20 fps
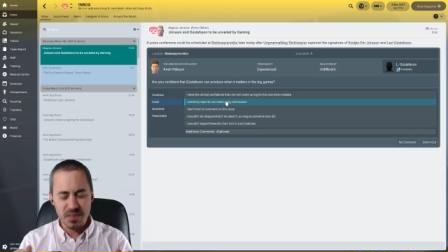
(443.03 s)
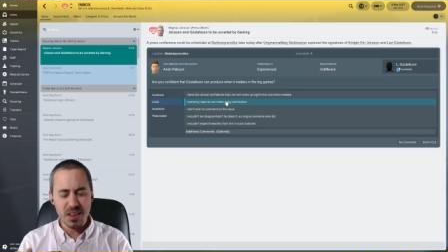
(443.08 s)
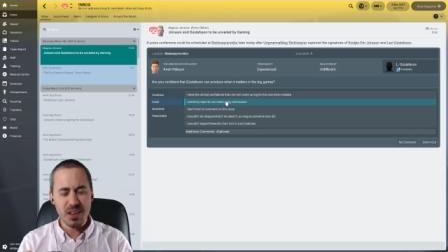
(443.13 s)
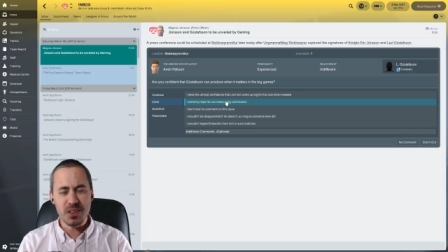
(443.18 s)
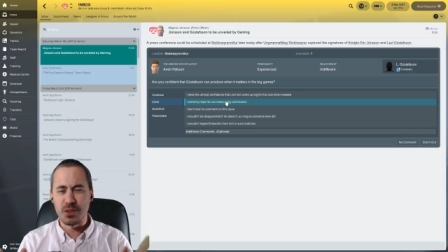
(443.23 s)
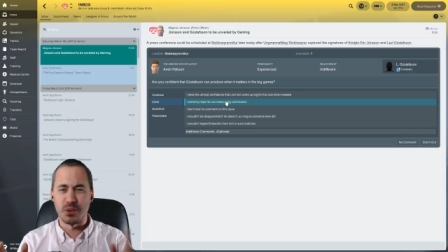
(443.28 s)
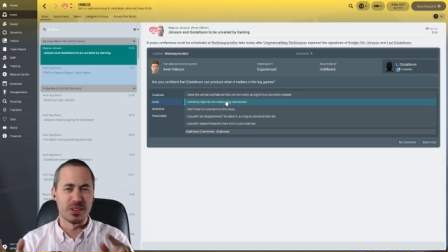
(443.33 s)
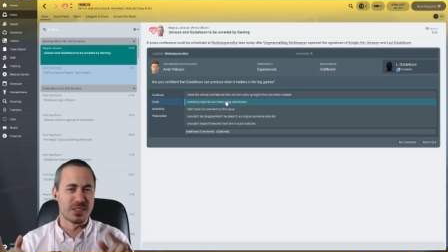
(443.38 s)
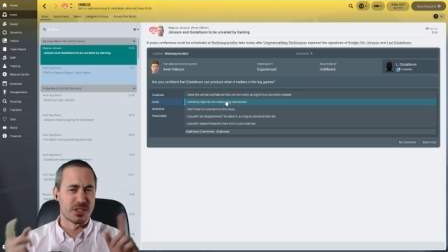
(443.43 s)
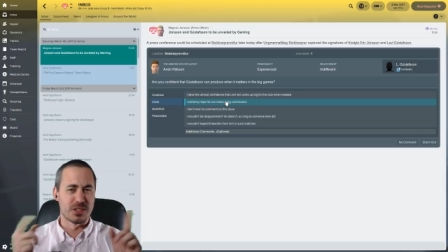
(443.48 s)

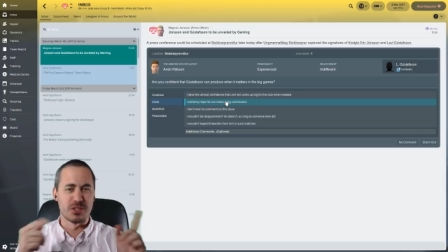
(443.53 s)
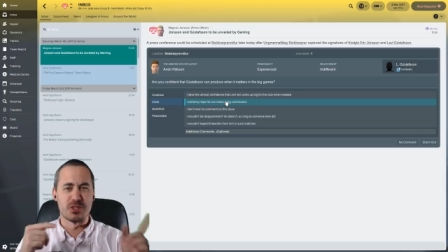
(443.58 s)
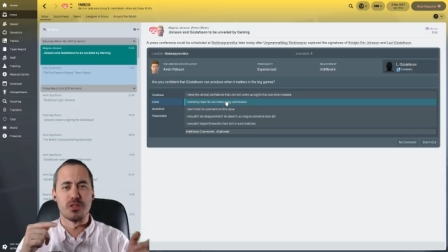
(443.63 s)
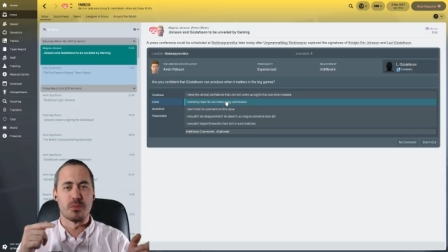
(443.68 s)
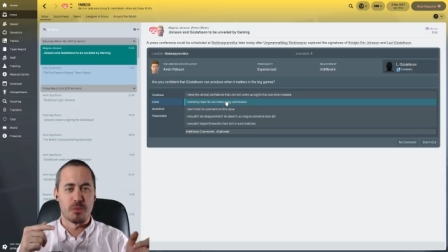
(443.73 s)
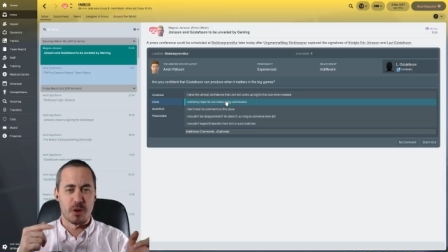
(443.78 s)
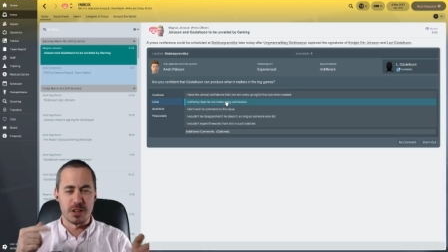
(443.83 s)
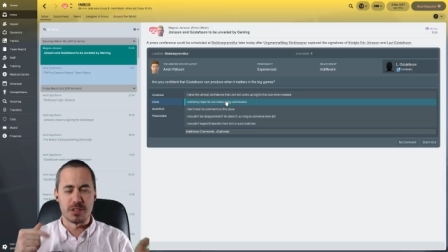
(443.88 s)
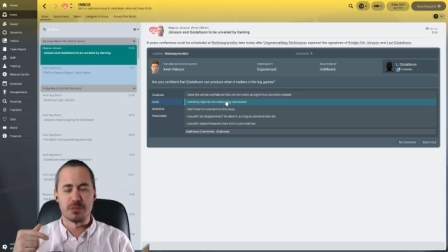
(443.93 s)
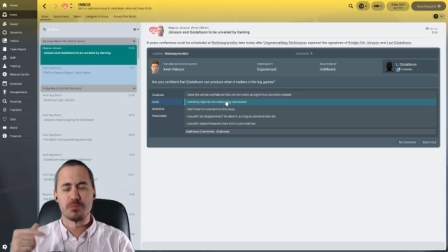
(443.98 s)
Don't listen to the
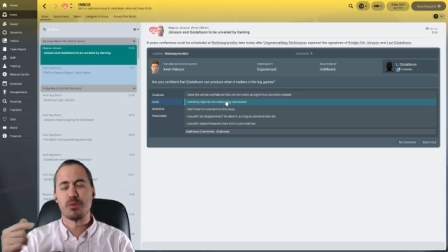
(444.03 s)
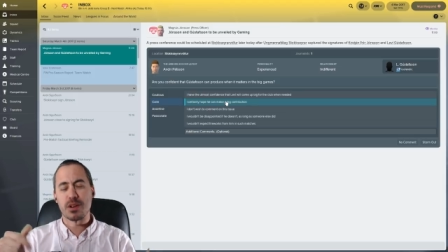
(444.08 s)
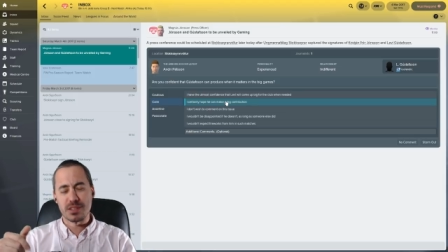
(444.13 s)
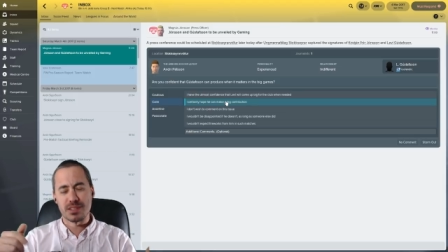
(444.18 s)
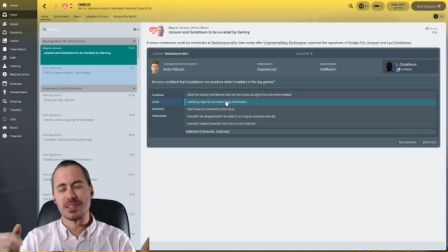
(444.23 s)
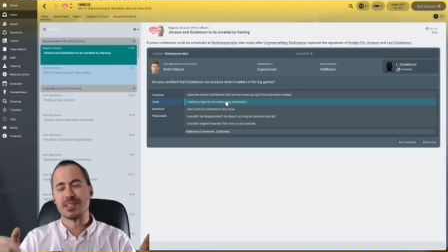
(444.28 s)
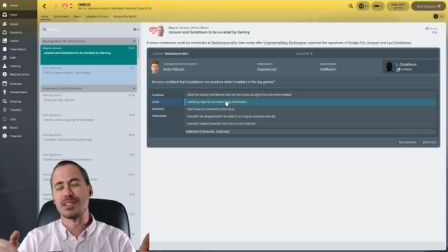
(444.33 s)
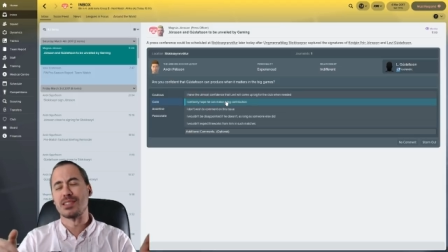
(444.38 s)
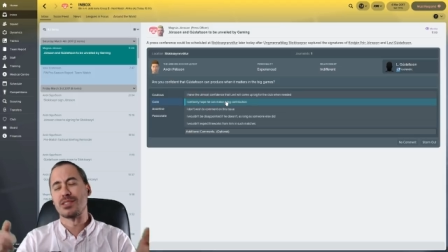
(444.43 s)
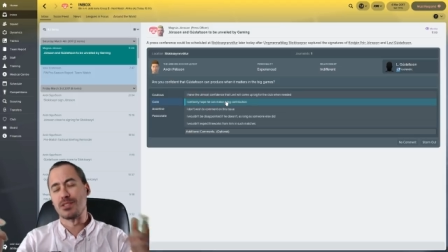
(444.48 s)
press. Press,
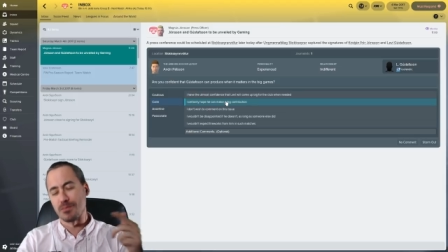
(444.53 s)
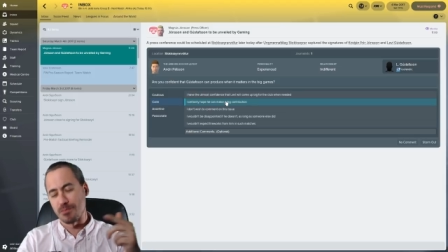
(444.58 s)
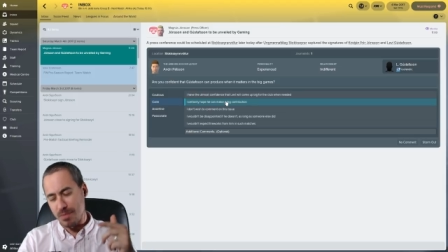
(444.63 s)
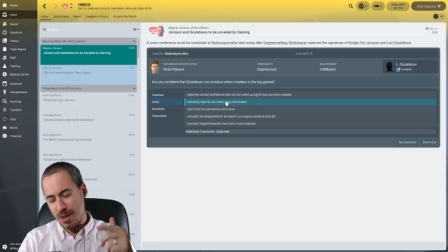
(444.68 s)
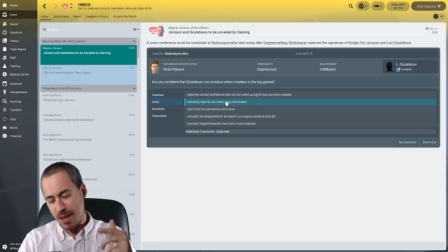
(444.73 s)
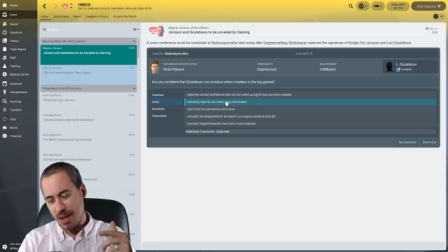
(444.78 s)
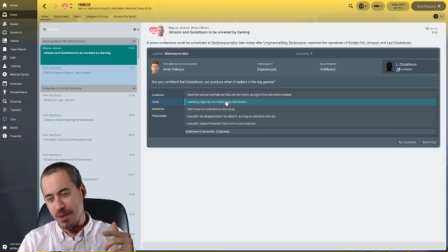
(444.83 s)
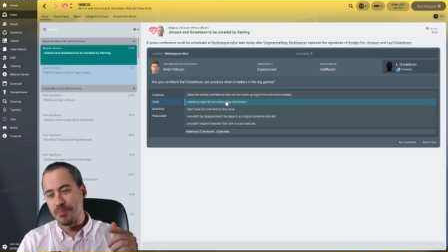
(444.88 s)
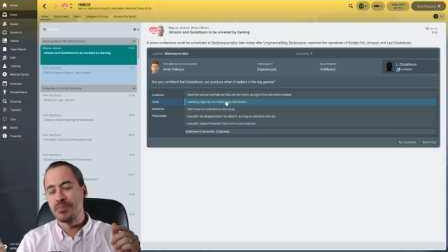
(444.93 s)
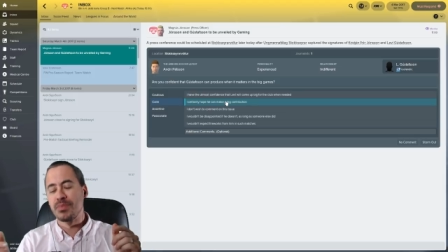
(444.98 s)
listen to me.